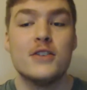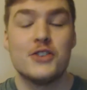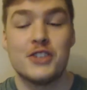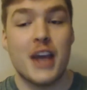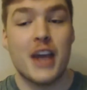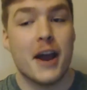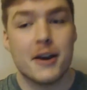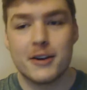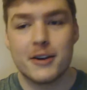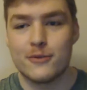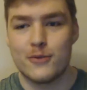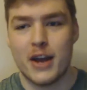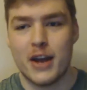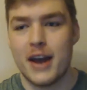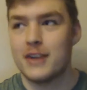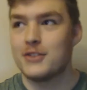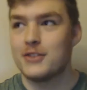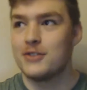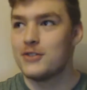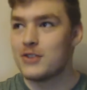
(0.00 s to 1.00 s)
sharing
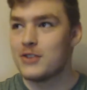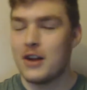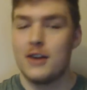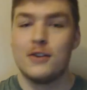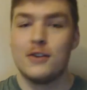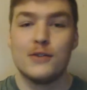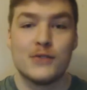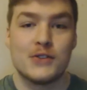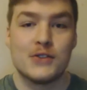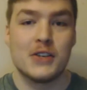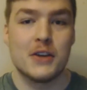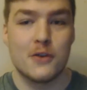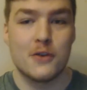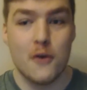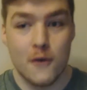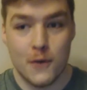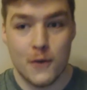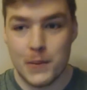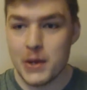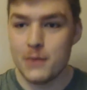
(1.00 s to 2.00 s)
reactions. And I love seeing
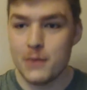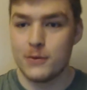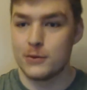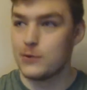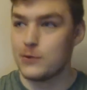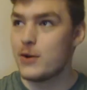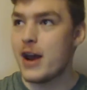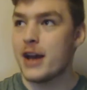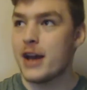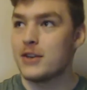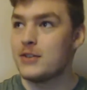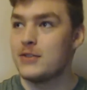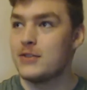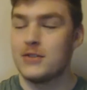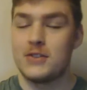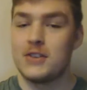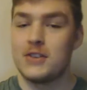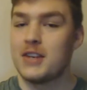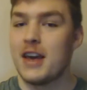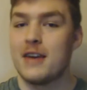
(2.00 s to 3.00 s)
other people's
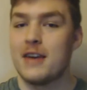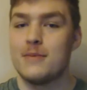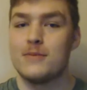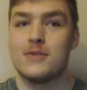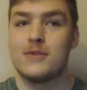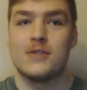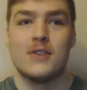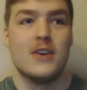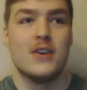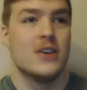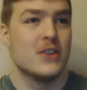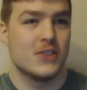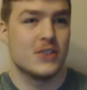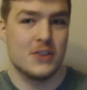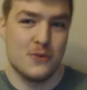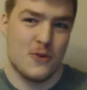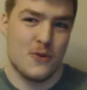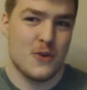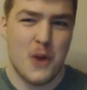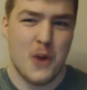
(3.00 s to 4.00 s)
reactions to games,
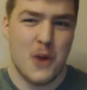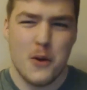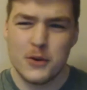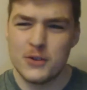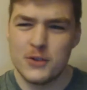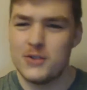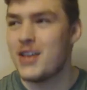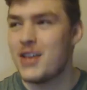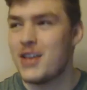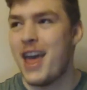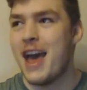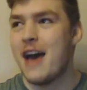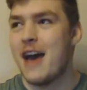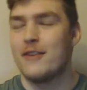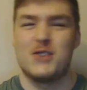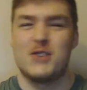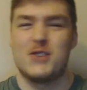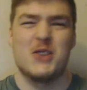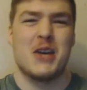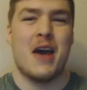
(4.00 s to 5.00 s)
seeing what emotions they
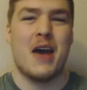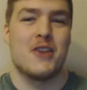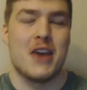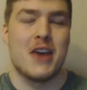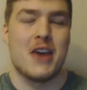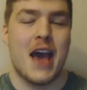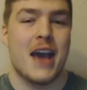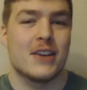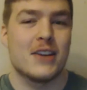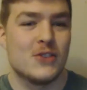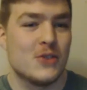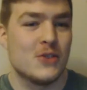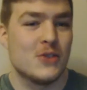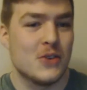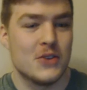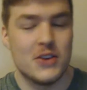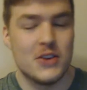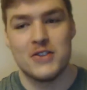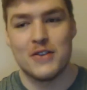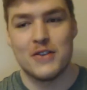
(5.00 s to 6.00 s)
have, seeing how they act
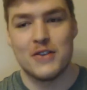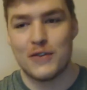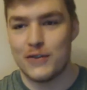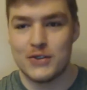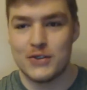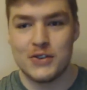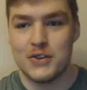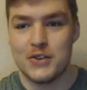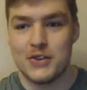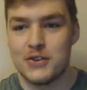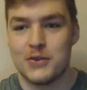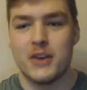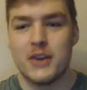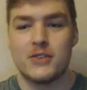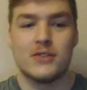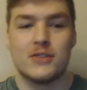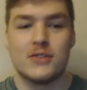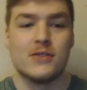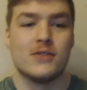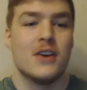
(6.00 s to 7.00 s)
in different
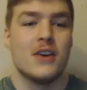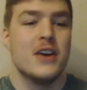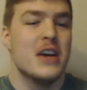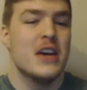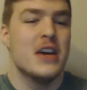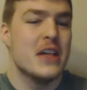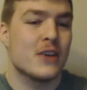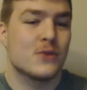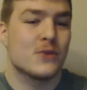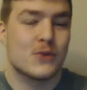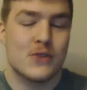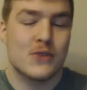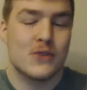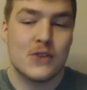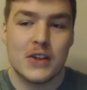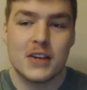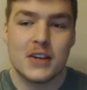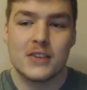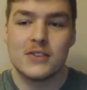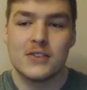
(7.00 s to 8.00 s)
situations. That's one of
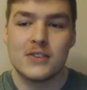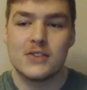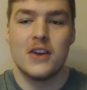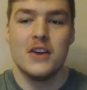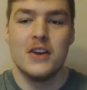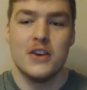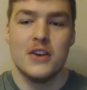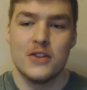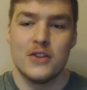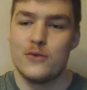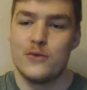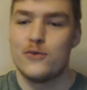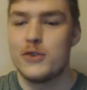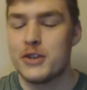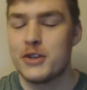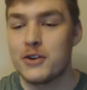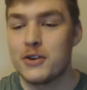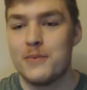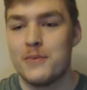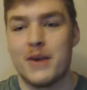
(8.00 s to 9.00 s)
the things that
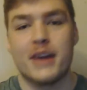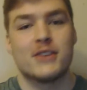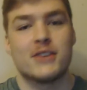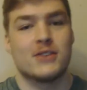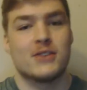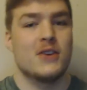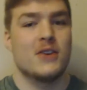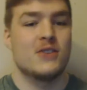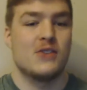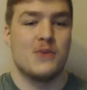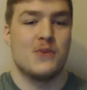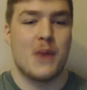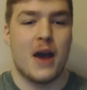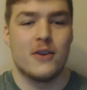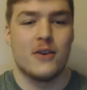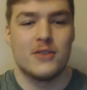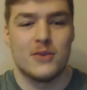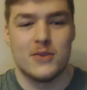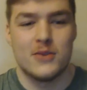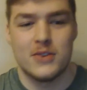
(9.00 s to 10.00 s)
really got me excited
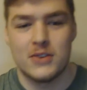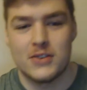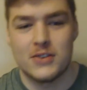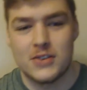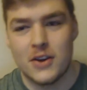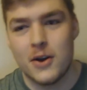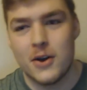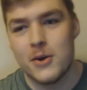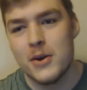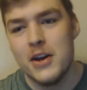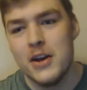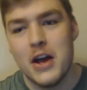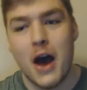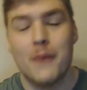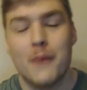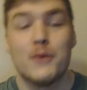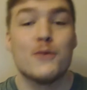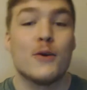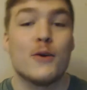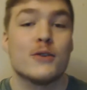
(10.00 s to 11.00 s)
about doing this. So
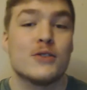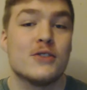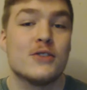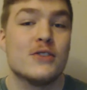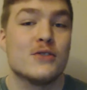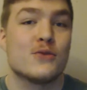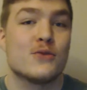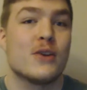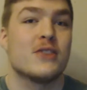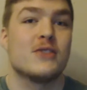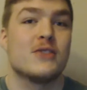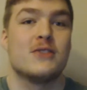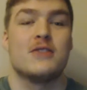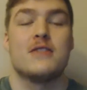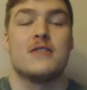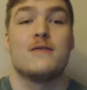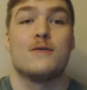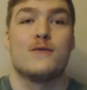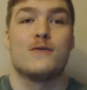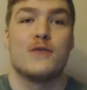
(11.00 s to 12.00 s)
I've been watching his
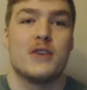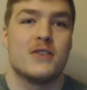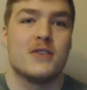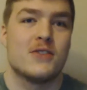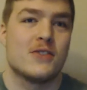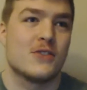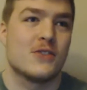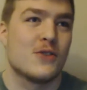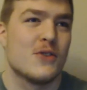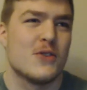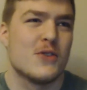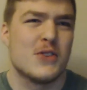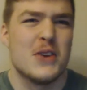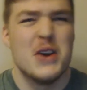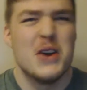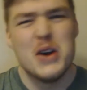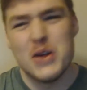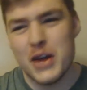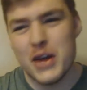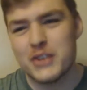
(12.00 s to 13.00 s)
Resident Evil vids because
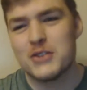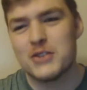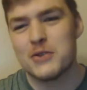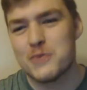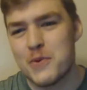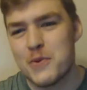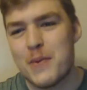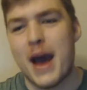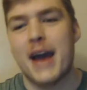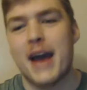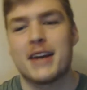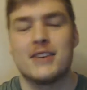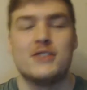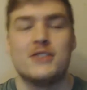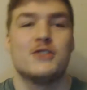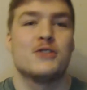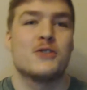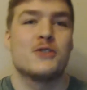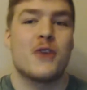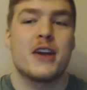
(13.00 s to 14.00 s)
they took me back,
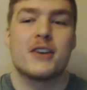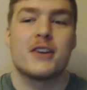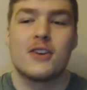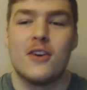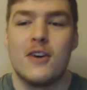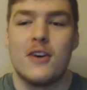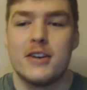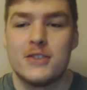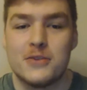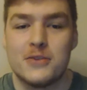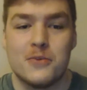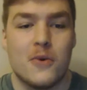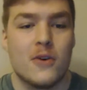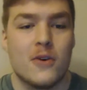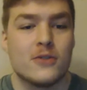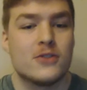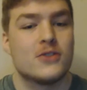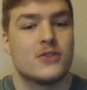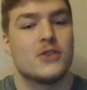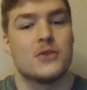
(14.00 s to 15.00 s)
and he's a great guy to
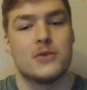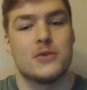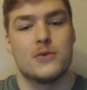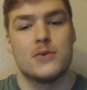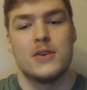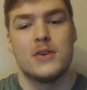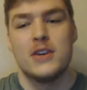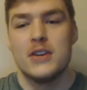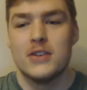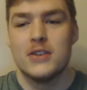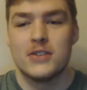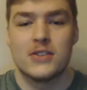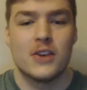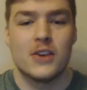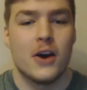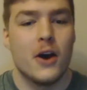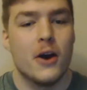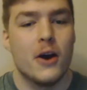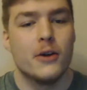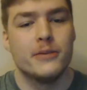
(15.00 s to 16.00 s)
watch too.
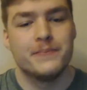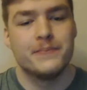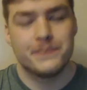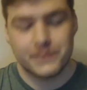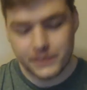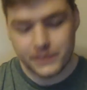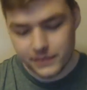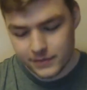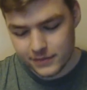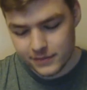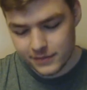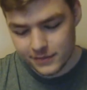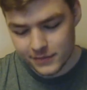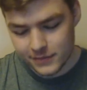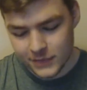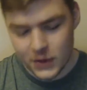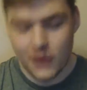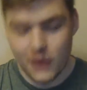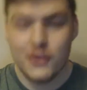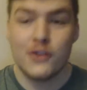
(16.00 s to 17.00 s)
So
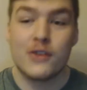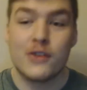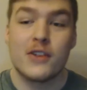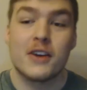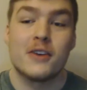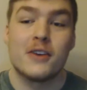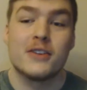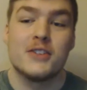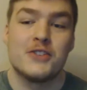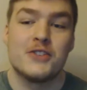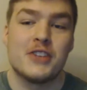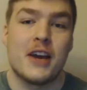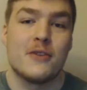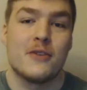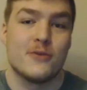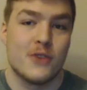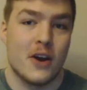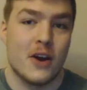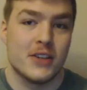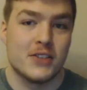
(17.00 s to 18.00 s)
another thing on his
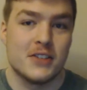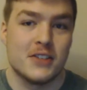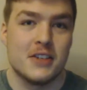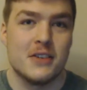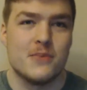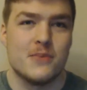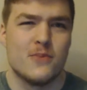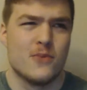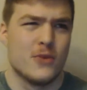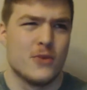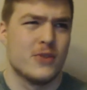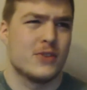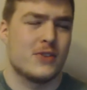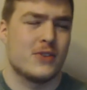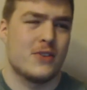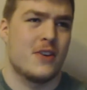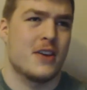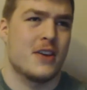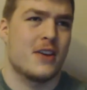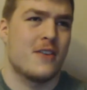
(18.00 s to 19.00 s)
channel that I seen
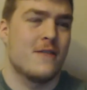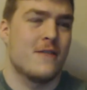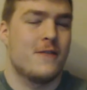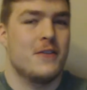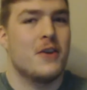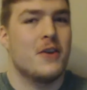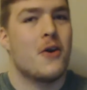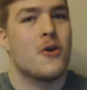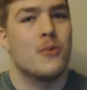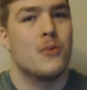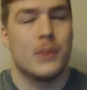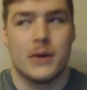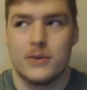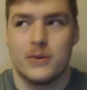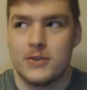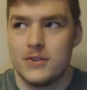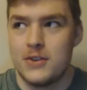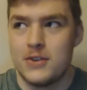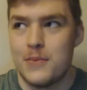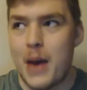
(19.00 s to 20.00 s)
was like a video he
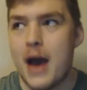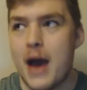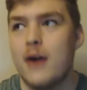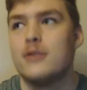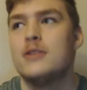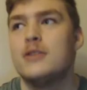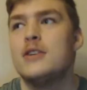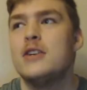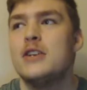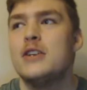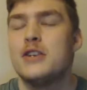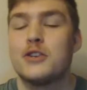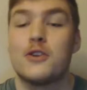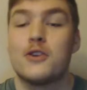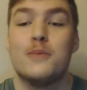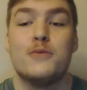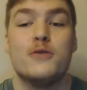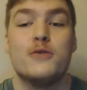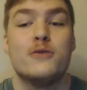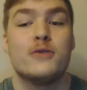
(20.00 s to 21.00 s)
posted about
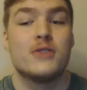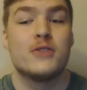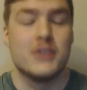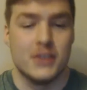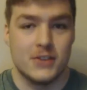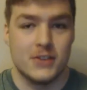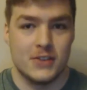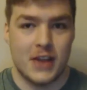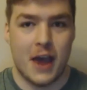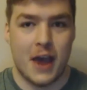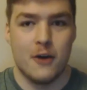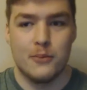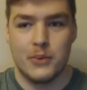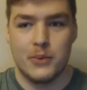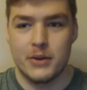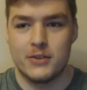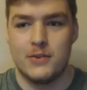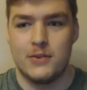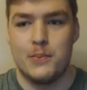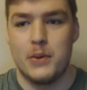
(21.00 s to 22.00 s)
communities and
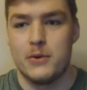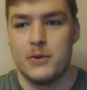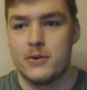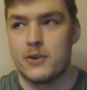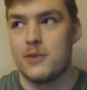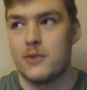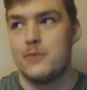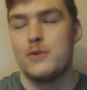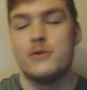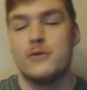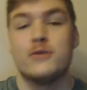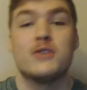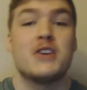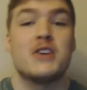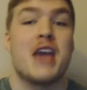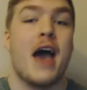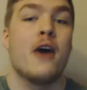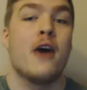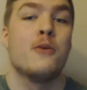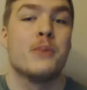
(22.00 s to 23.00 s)
helping to build a
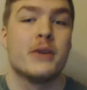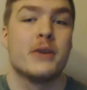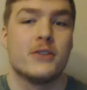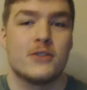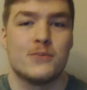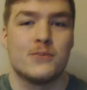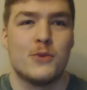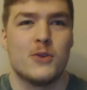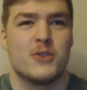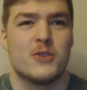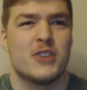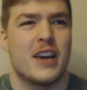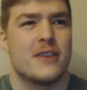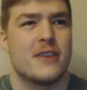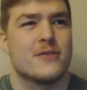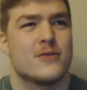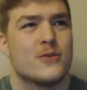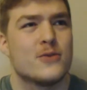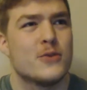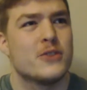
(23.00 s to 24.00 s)
community, helping smaller
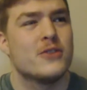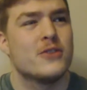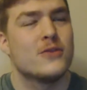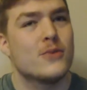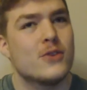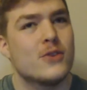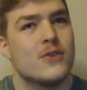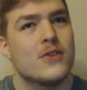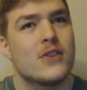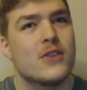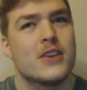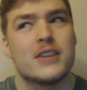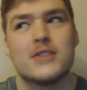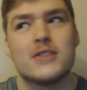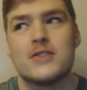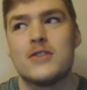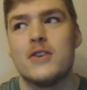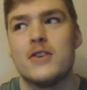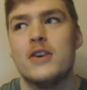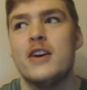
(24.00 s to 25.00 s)
channels, which is one of the
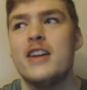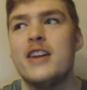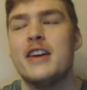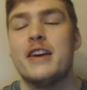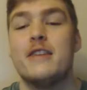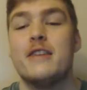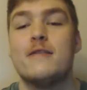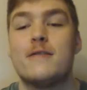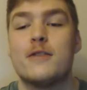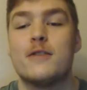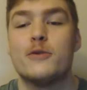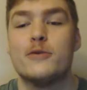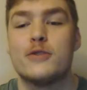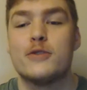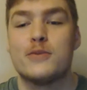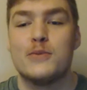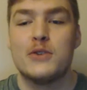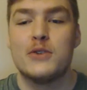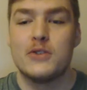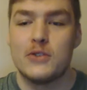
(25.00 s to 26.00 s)
things that
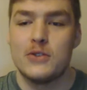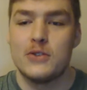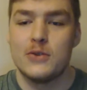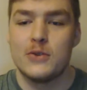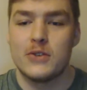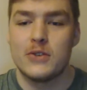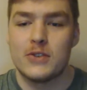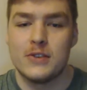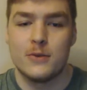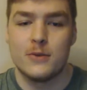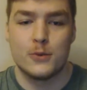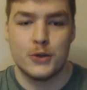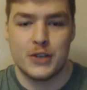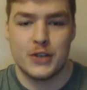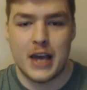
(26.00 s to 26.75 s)
influenced me to do this little